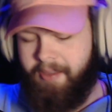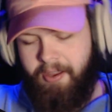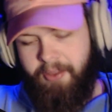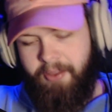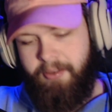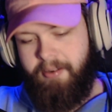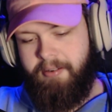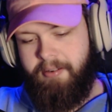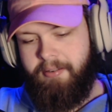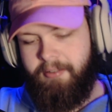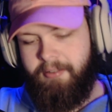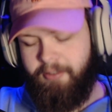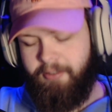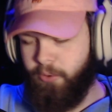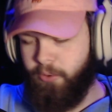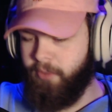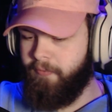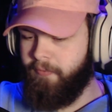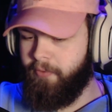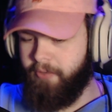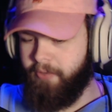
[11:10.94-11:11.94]
the other
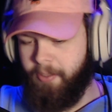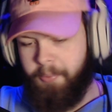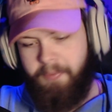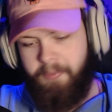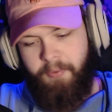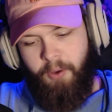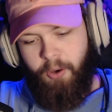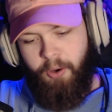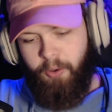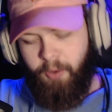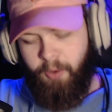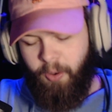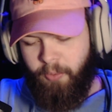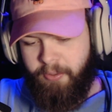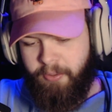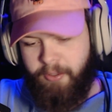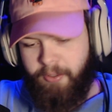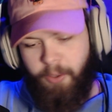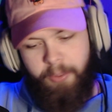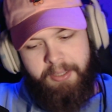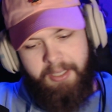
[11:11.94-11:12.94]
Lucifer that we've all grown
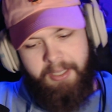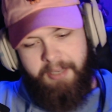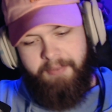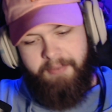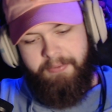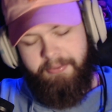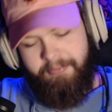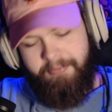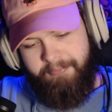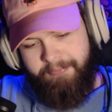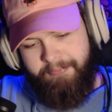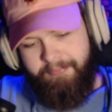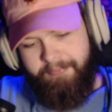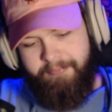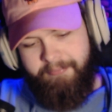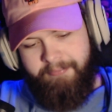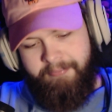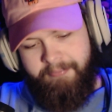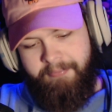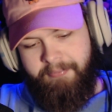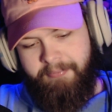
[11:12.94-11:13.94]
to know and love.
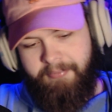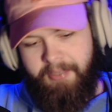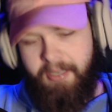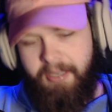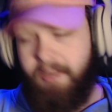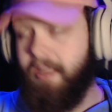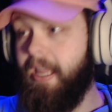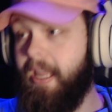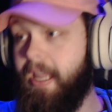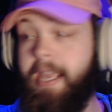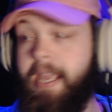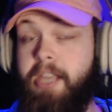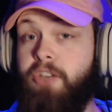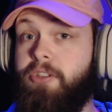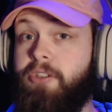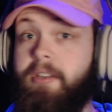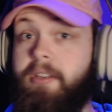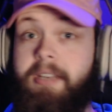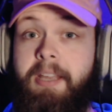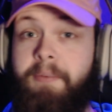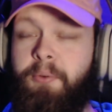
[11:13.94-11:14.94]

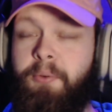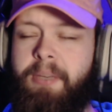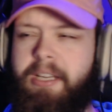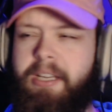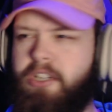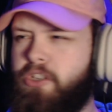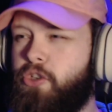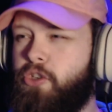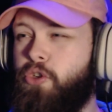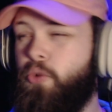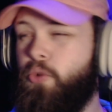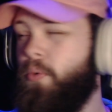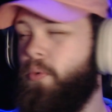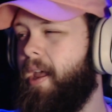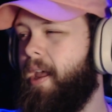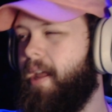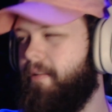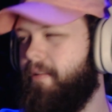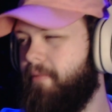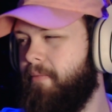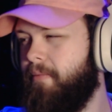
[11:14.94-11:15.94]
He's the devil. He could just do
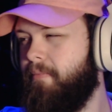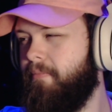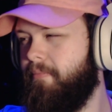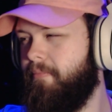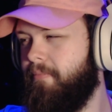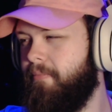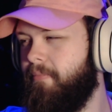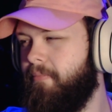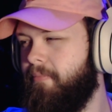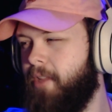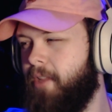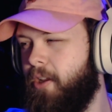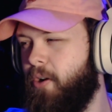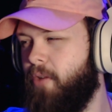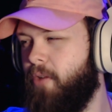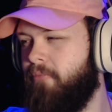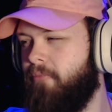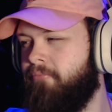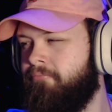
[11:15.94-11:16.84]
that, you know?